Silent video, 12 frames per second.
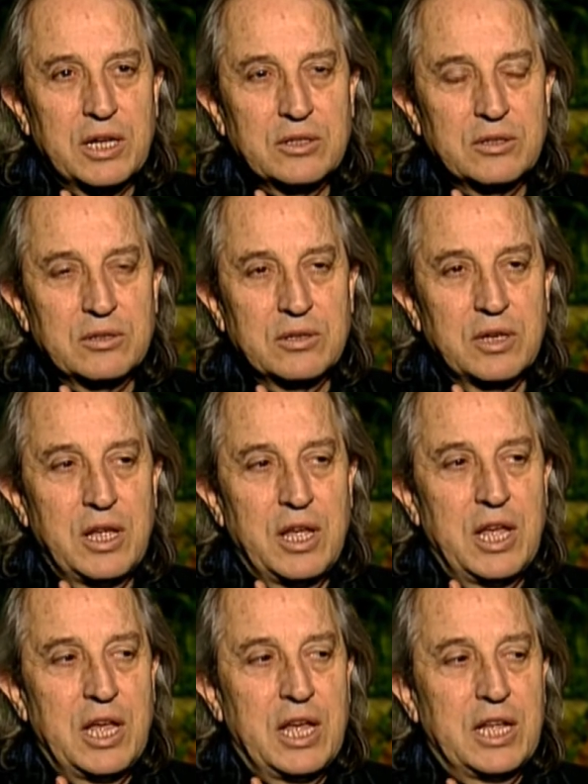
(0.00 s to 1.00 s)
actor.
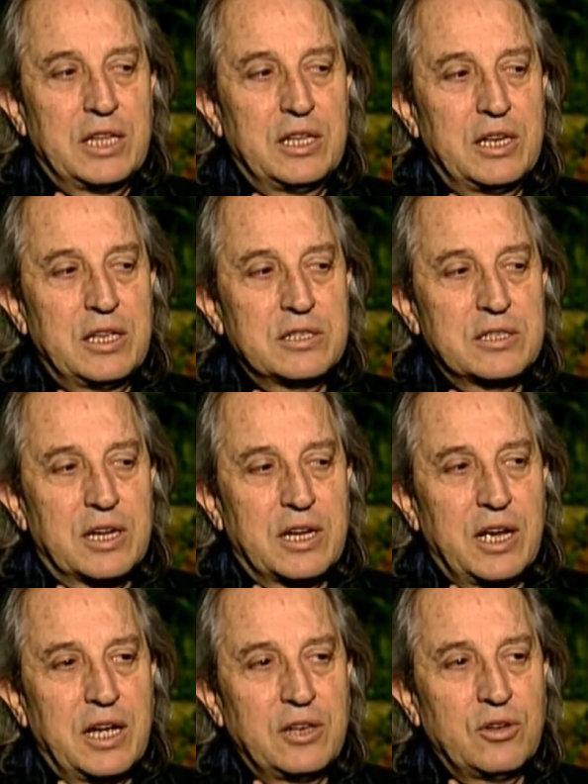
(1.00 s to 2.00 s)
There is a
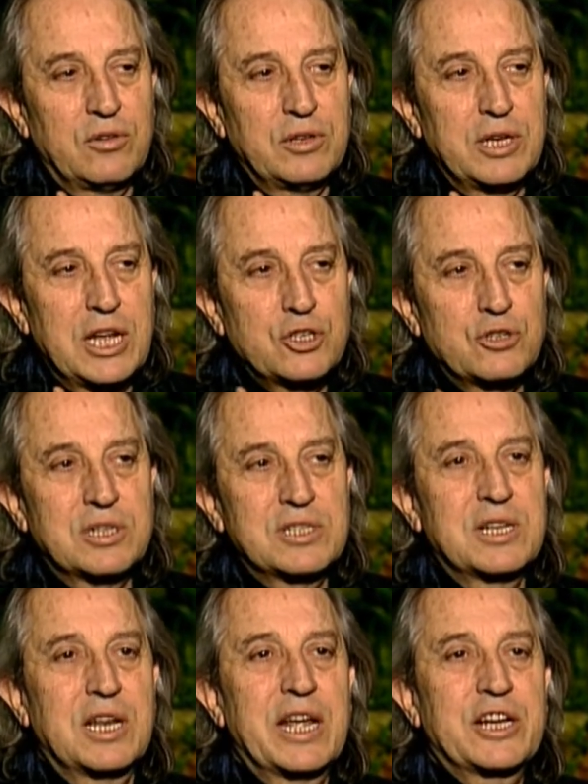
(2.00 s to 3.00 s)
kind of natural
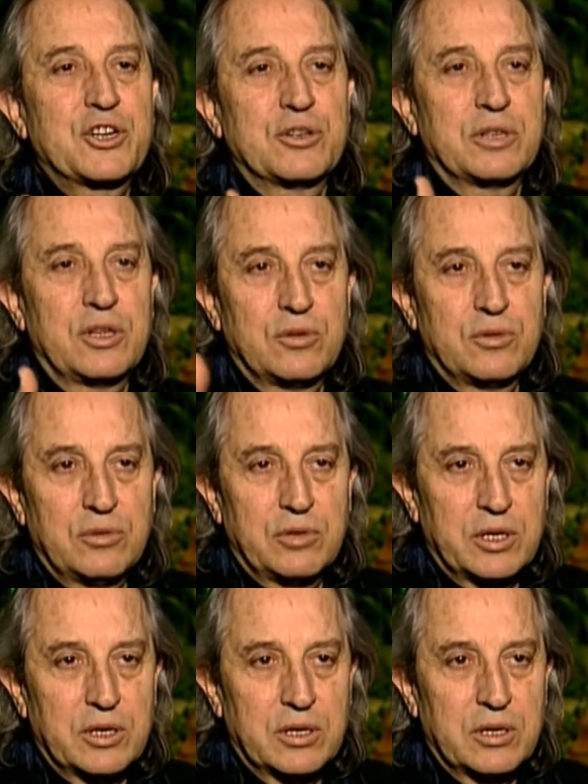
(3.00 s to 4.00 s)
selection that you're
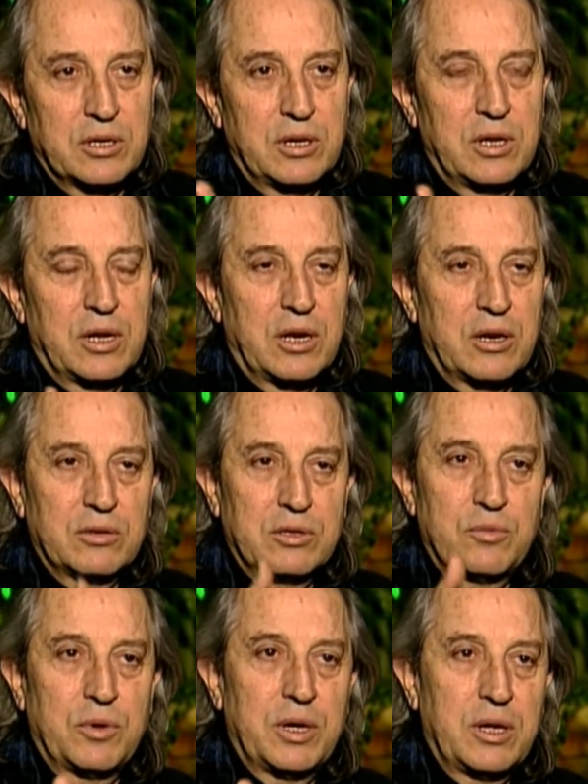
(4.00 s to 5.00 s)
doing along
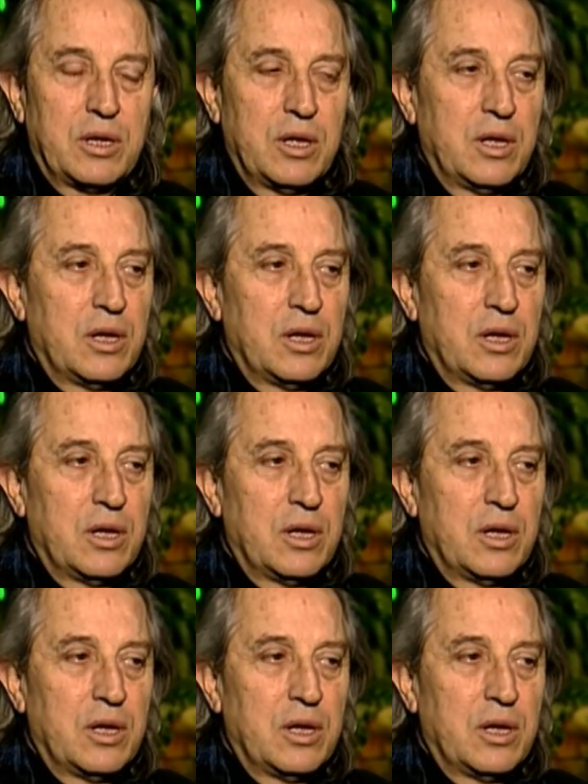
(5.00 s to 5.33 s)
the way.